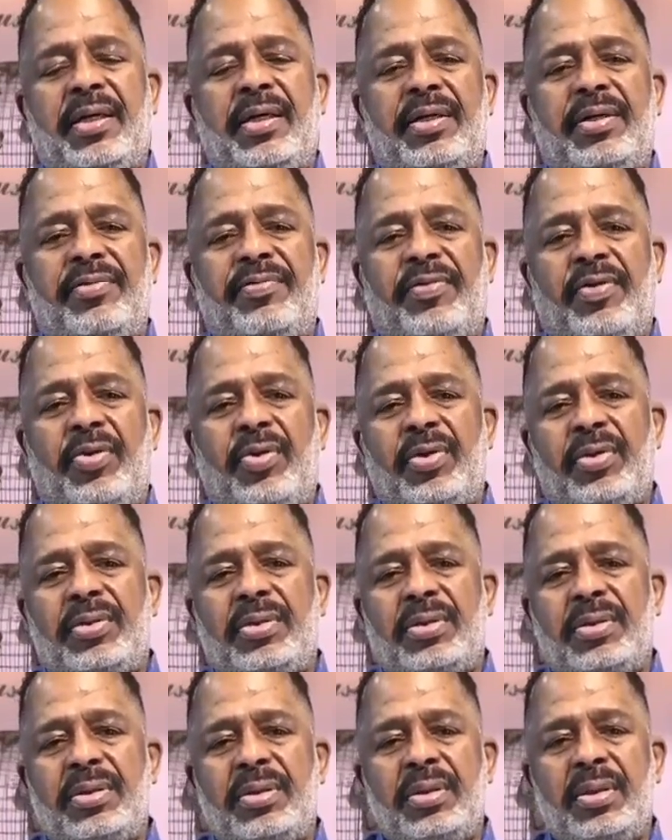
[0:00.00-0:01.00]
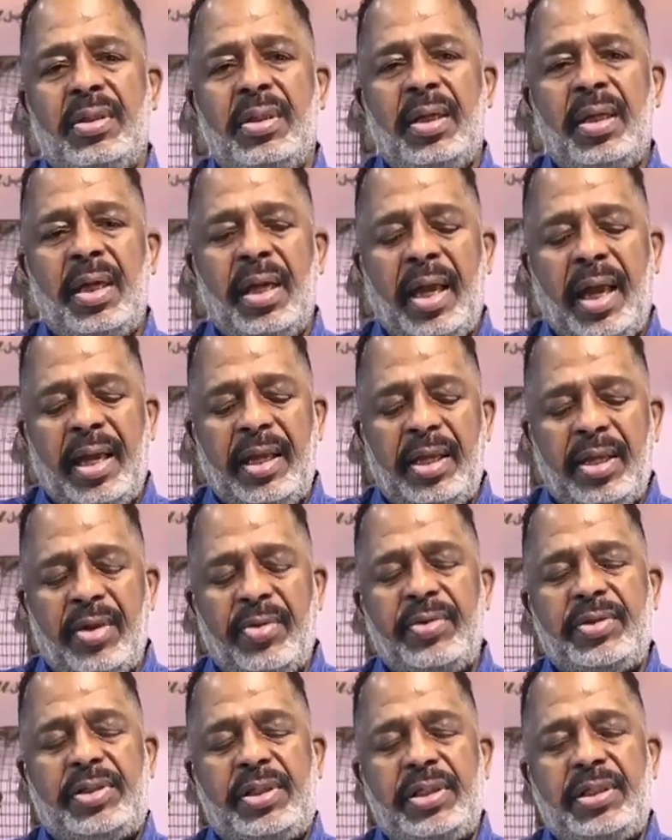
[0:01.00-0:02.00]
a divorce. And you know
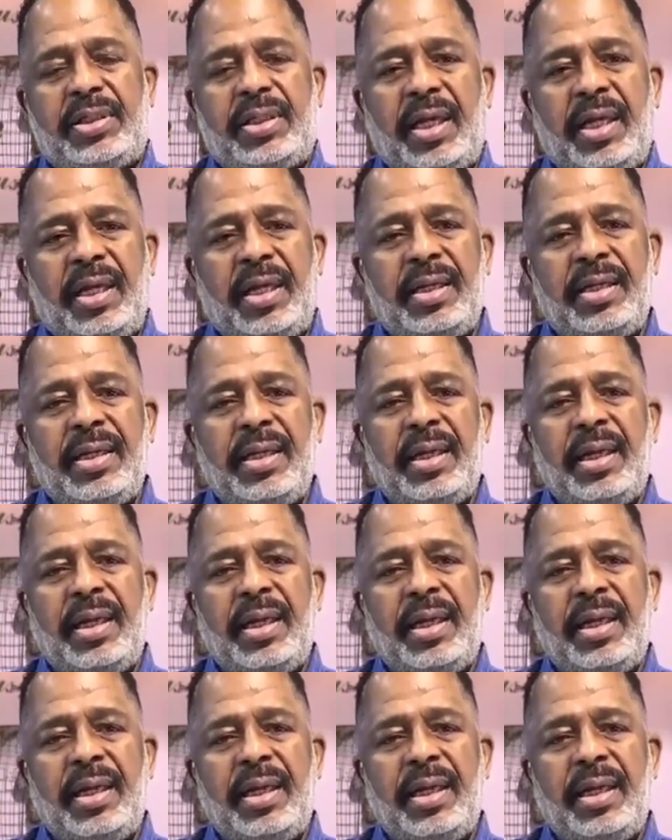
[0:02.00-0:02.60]
what she said?